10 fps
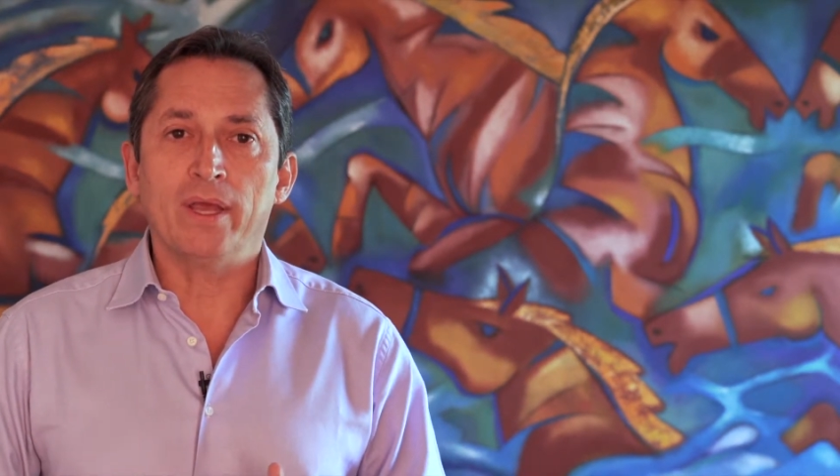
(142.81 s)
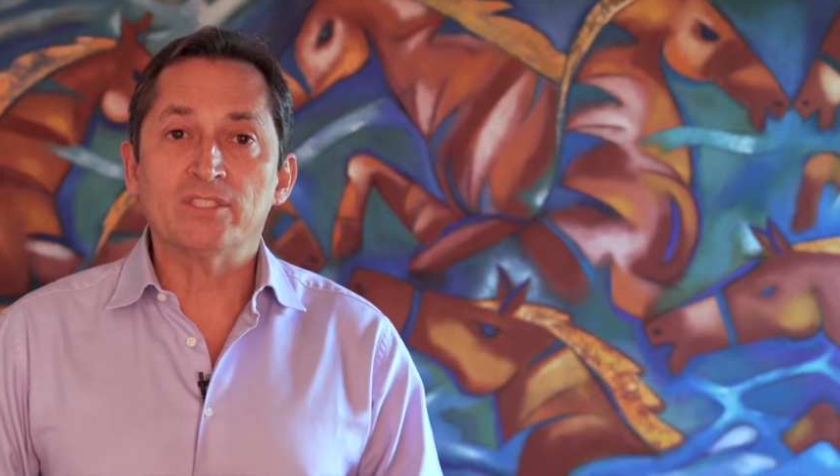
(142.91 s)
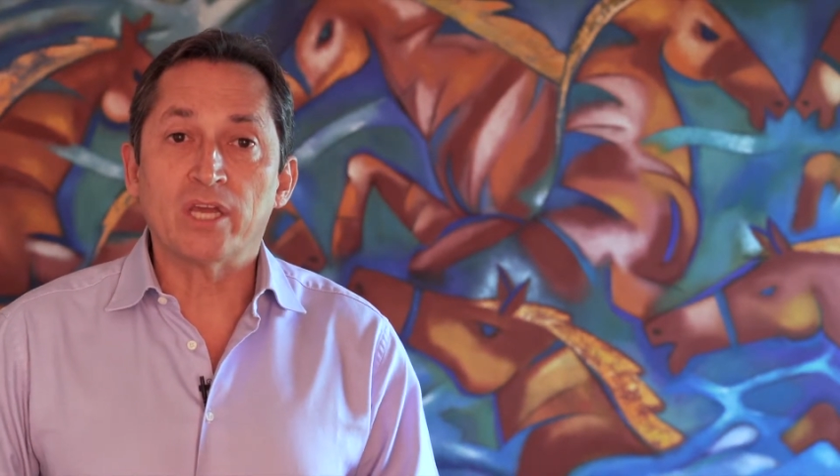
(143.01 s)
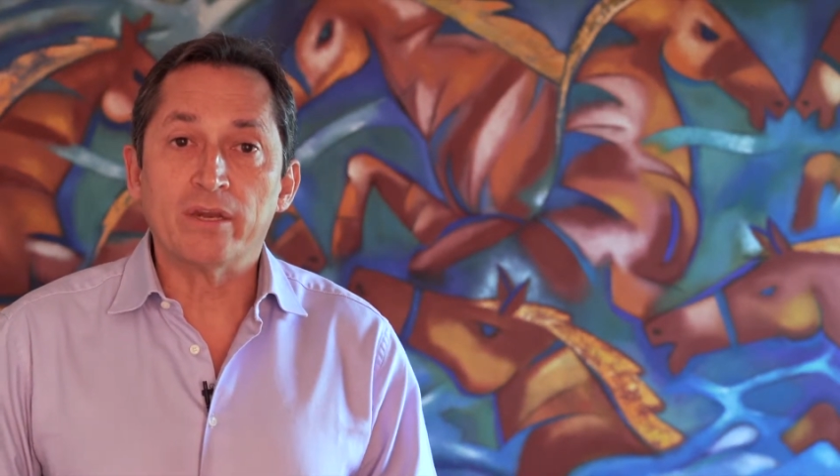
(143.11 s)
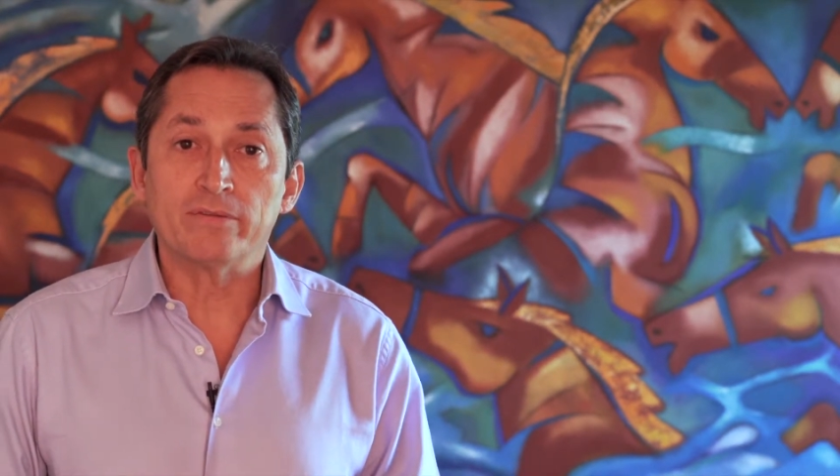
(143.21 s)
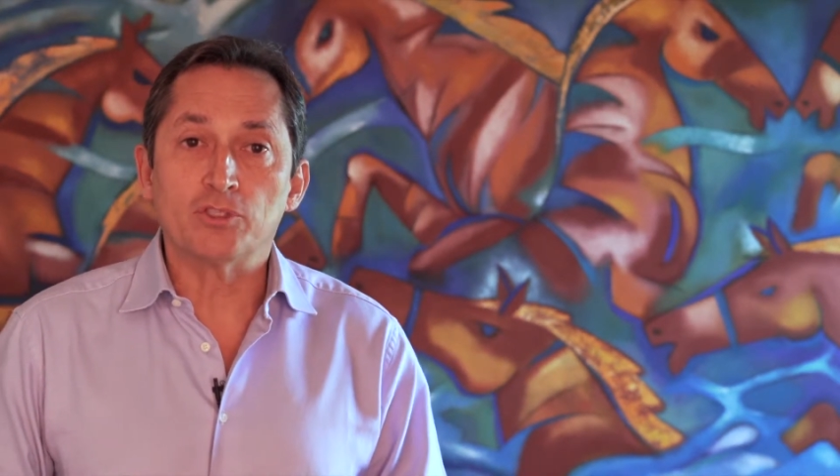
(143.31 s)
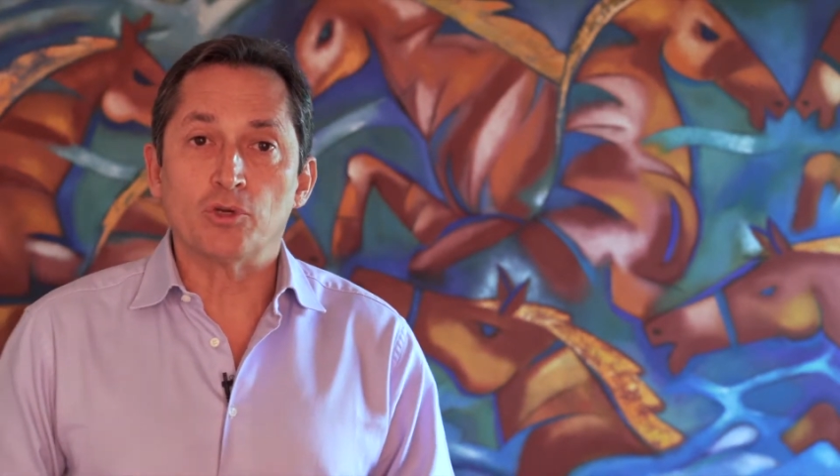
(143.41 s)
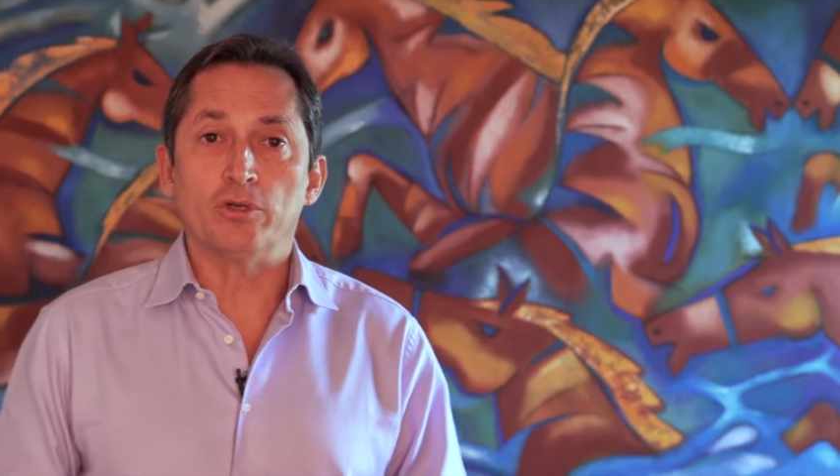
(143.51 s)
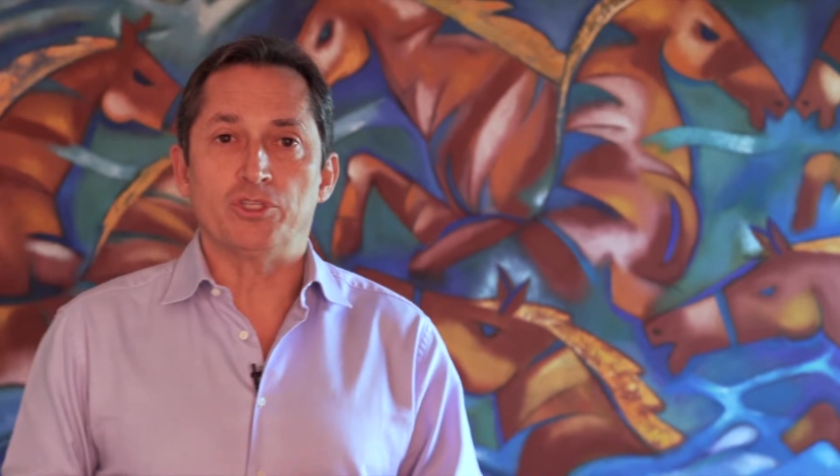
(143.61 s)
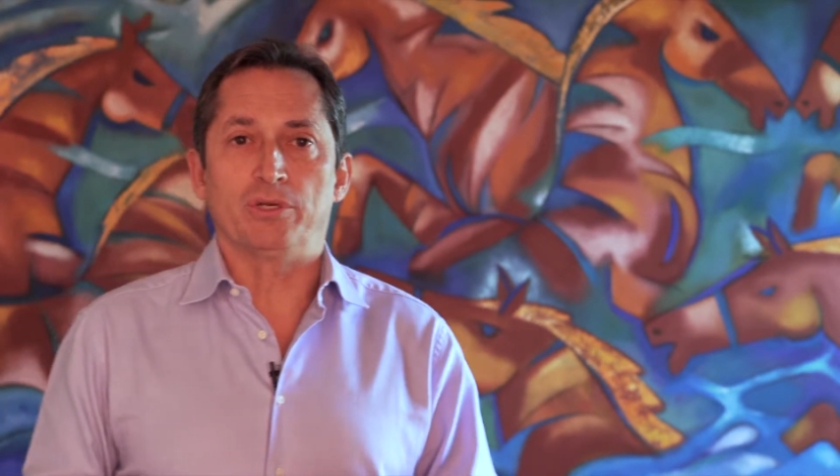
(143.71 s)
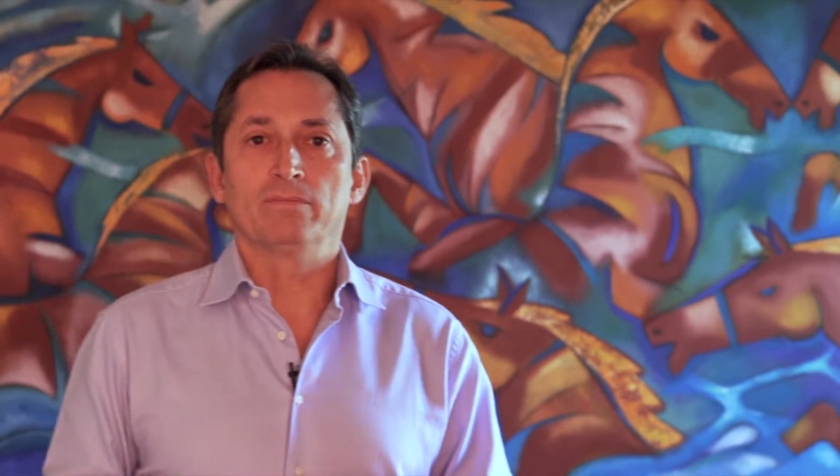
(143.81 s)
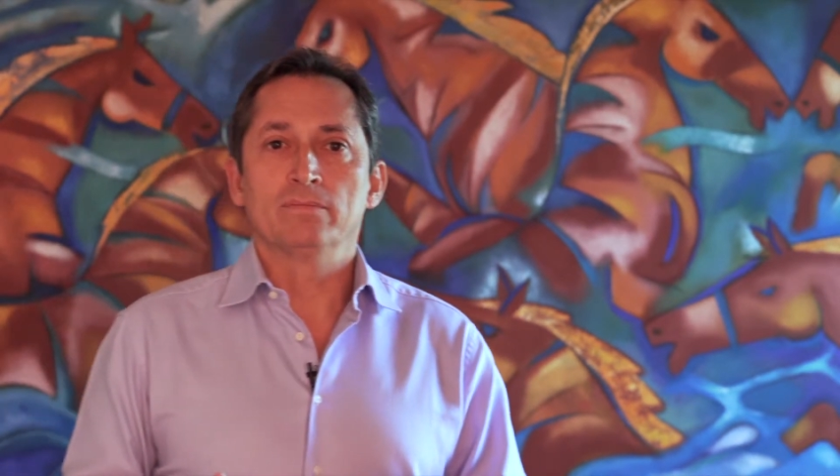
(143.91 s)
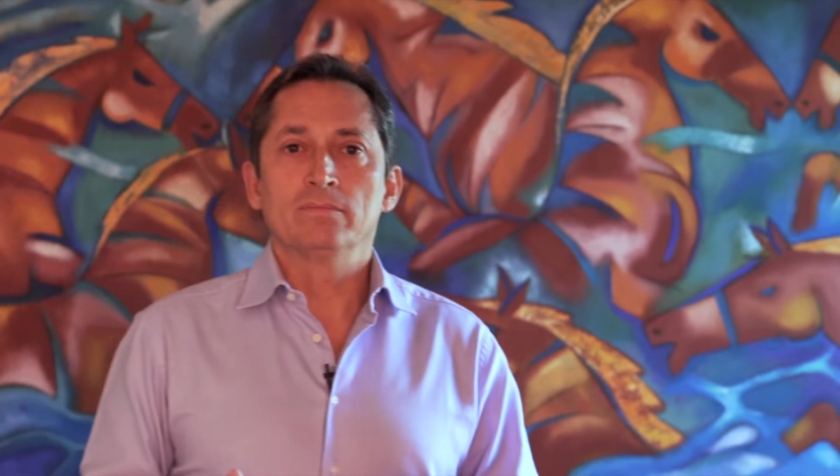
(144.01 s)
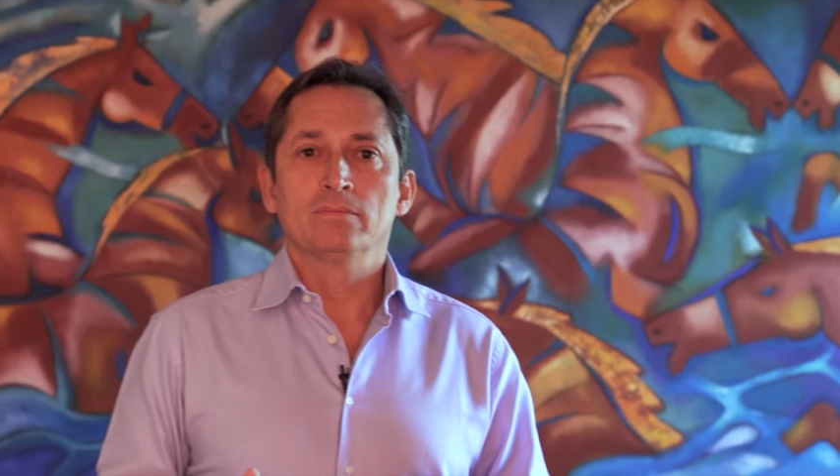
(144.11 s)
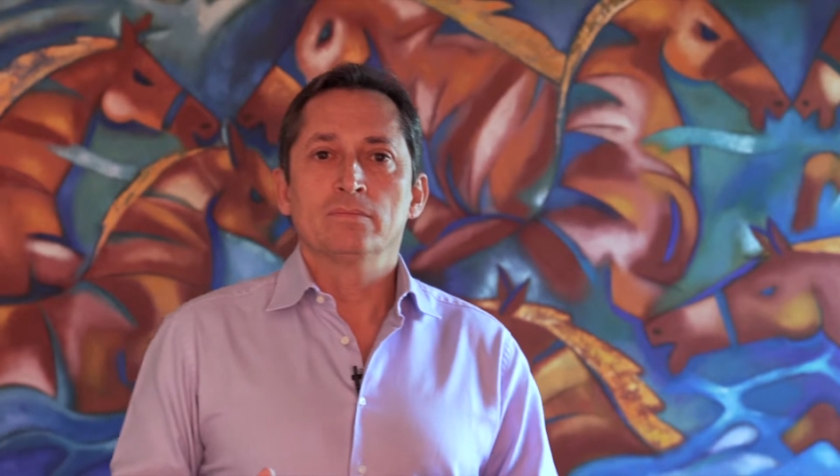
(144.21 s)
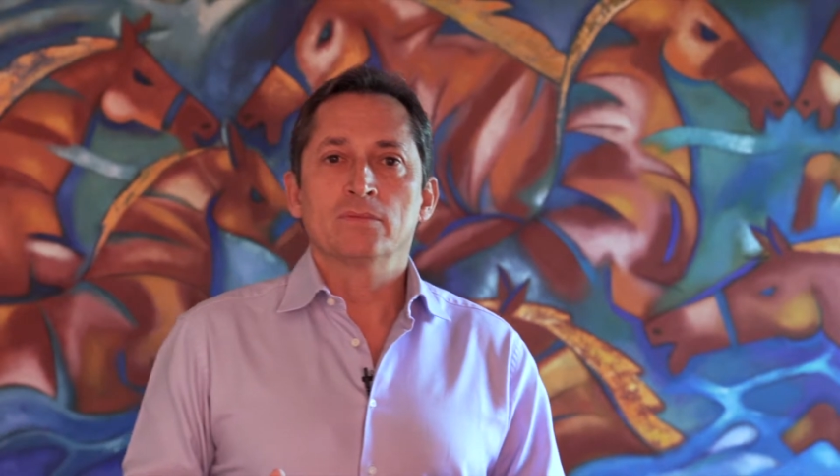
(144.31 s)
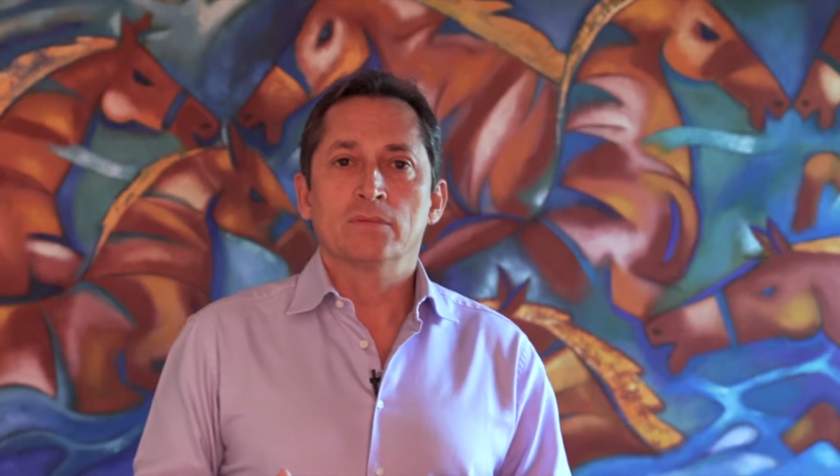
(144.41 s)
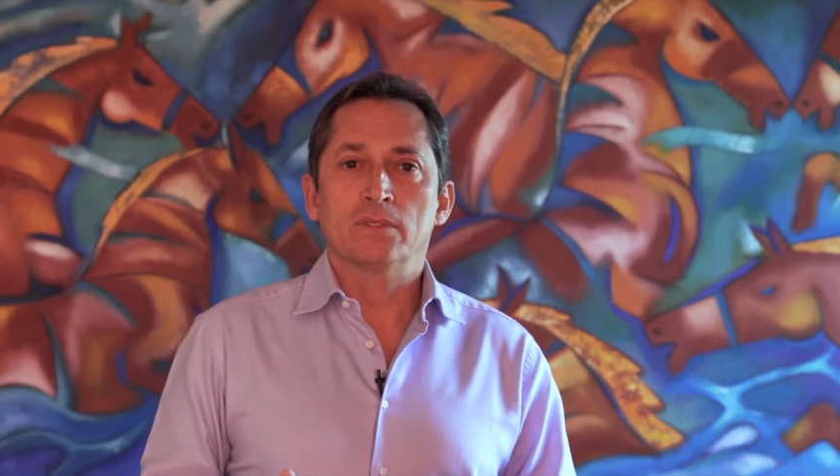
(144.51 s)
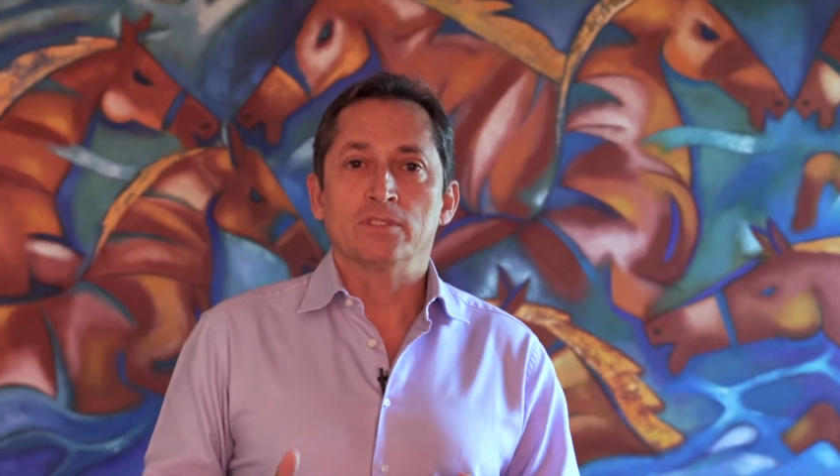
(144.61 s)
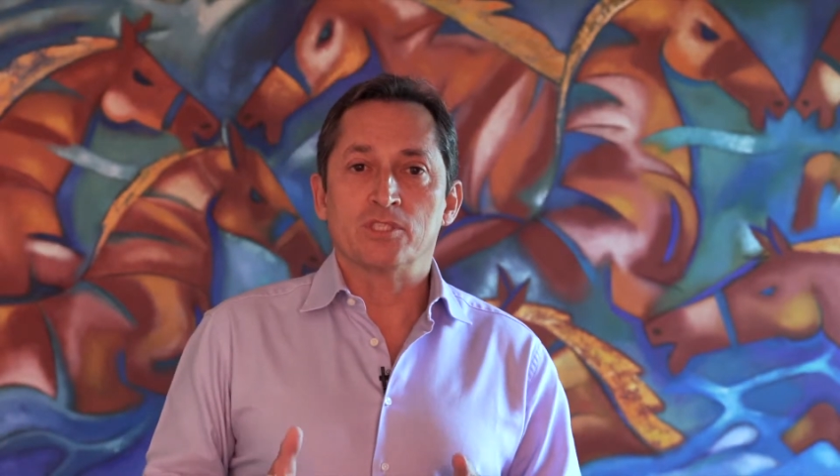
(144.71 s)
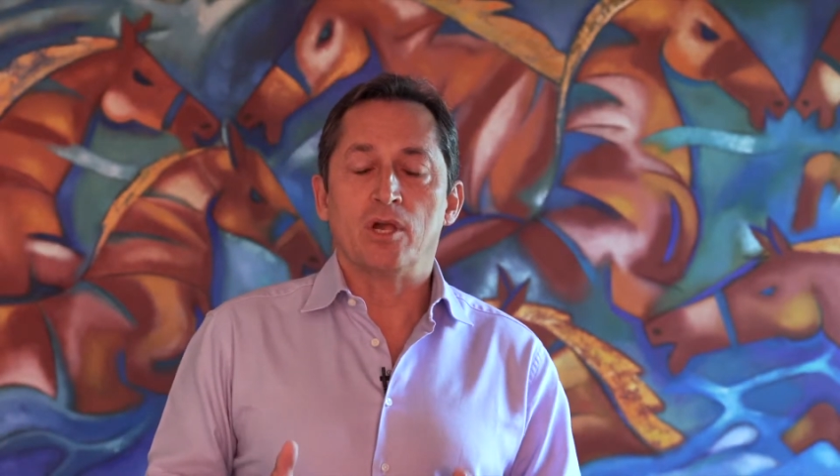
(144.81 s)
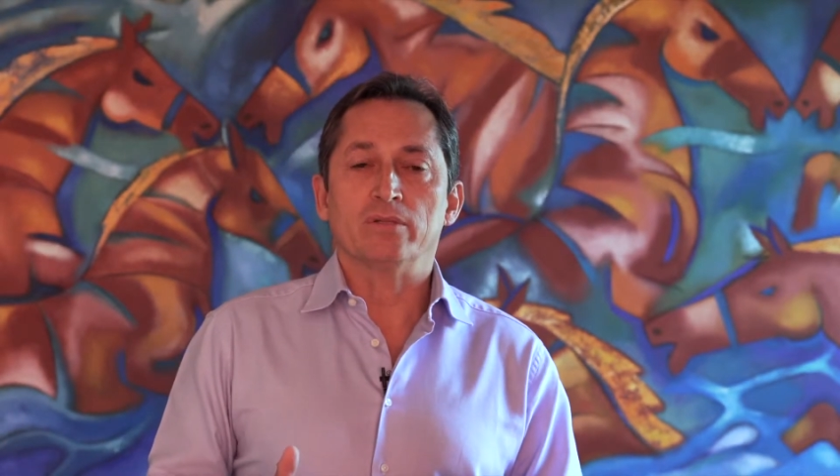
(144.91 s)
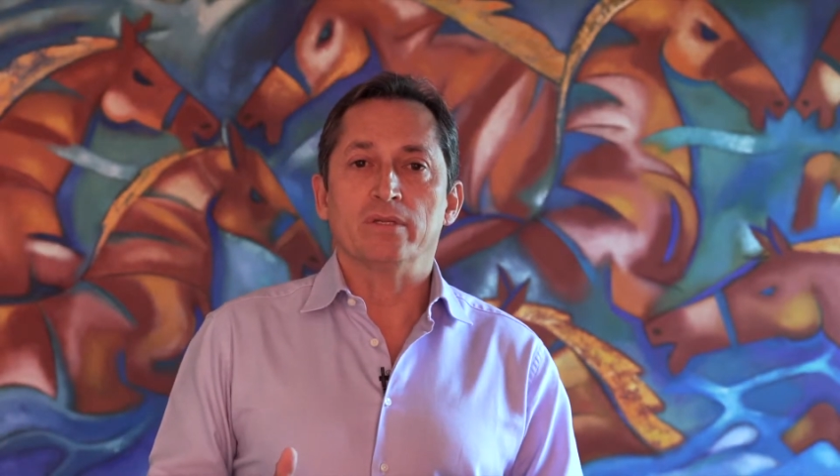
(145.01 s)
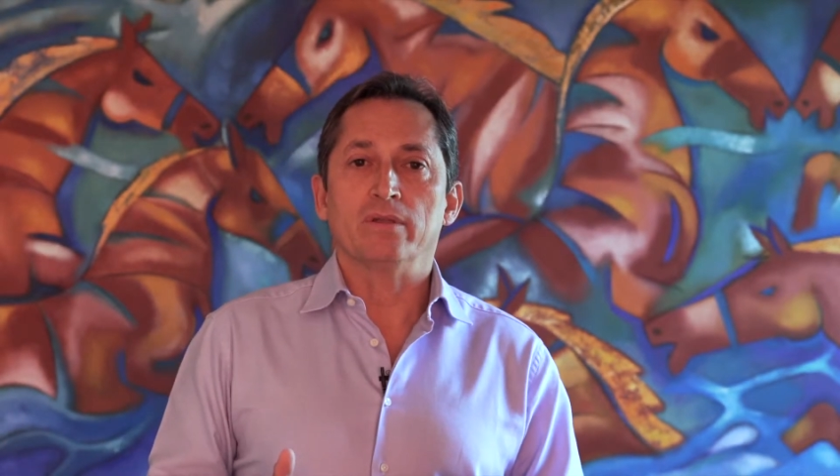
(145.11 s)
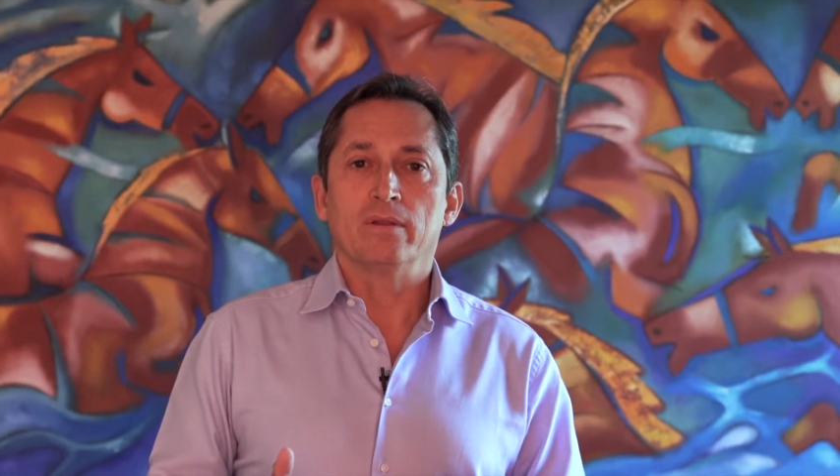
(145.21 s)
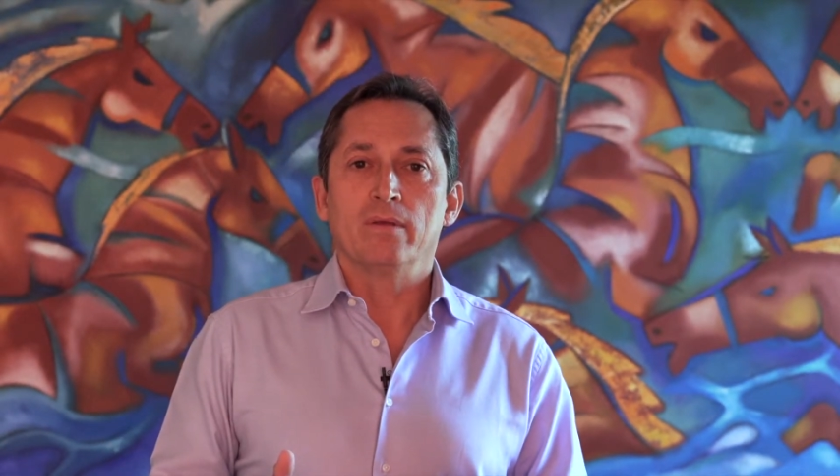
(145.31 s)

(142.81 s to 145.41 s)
executive search consultant.